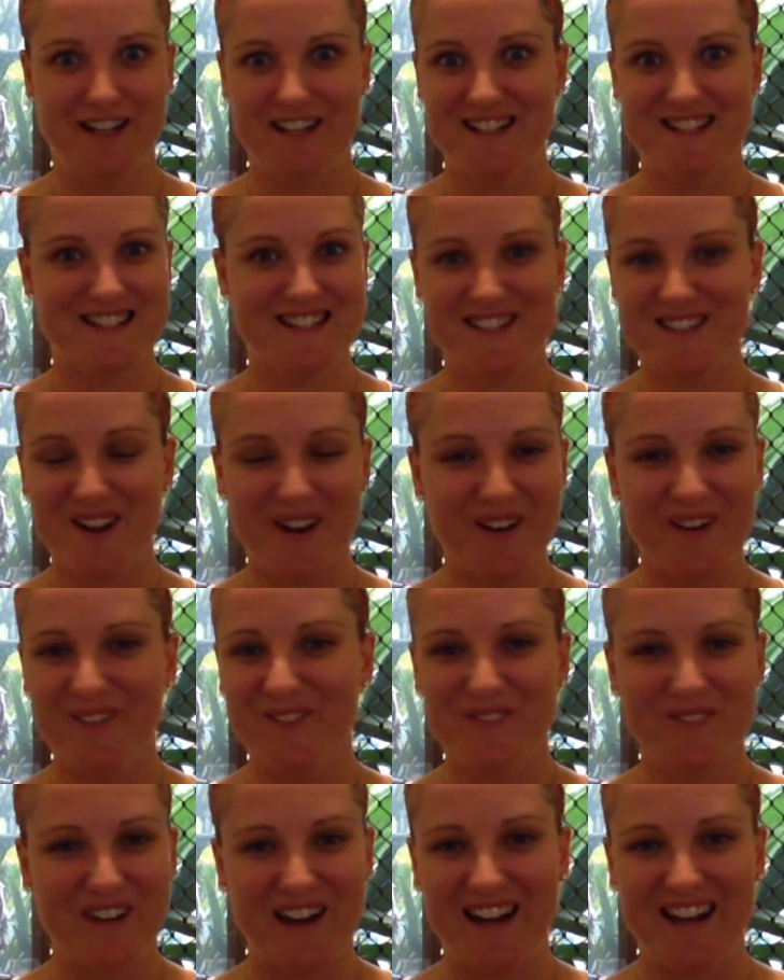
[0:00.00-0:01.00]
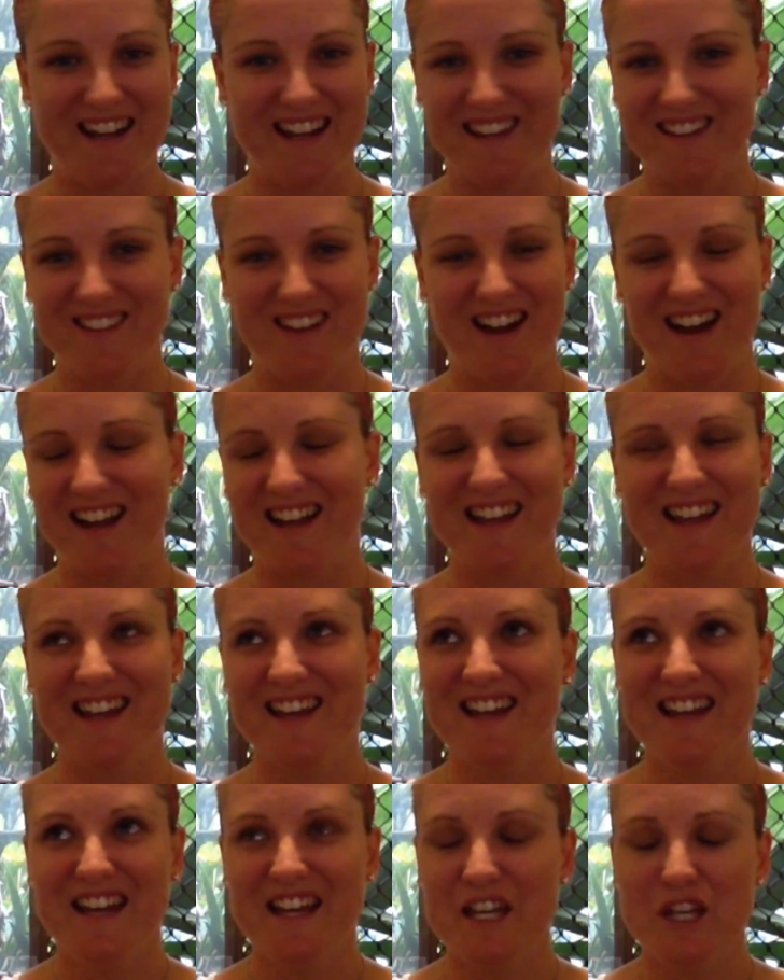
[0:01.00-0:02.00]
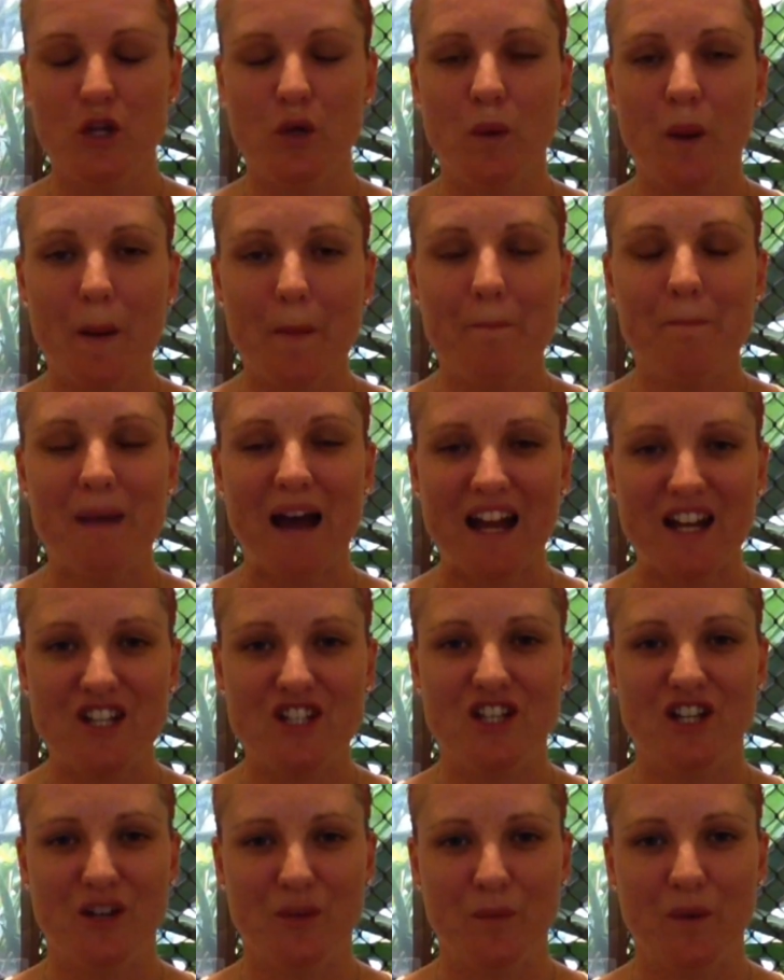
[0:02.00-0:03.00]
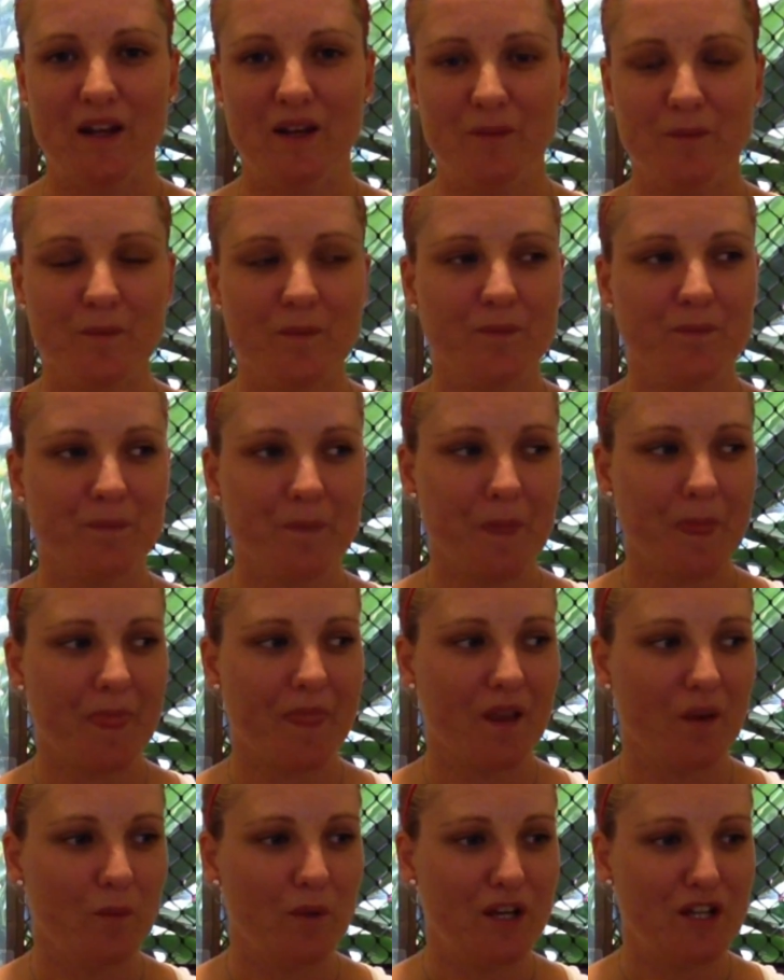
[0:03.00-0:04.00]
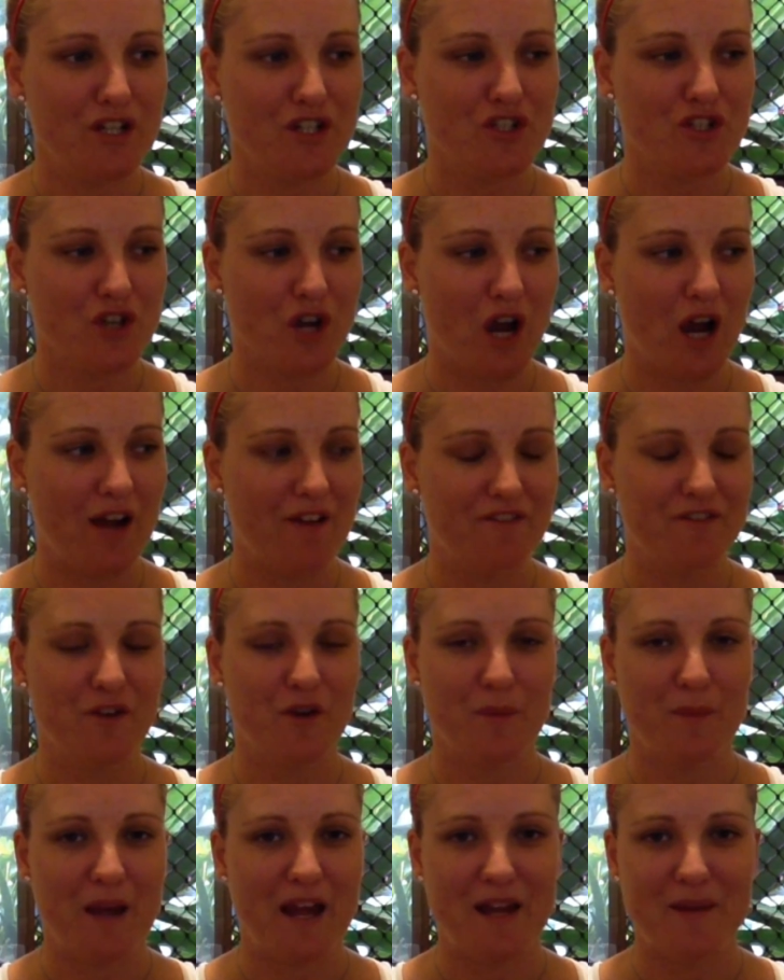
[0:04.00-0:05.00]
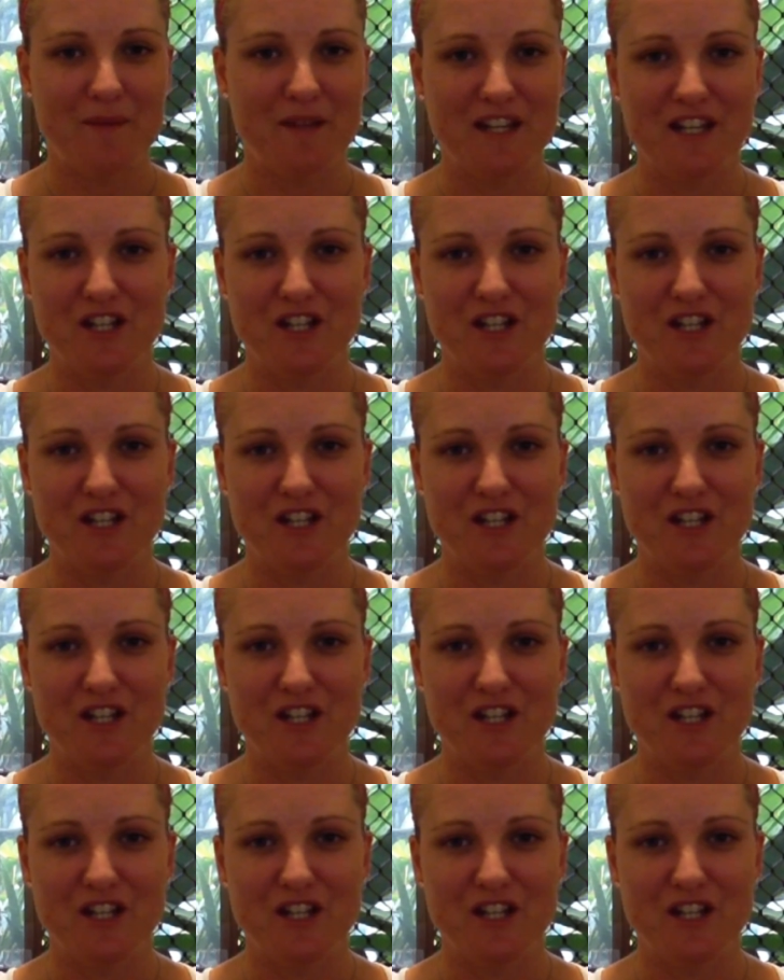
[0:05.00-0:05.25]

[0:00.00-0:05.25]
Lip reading: It's so funny. Like you imagine when you try for a baby,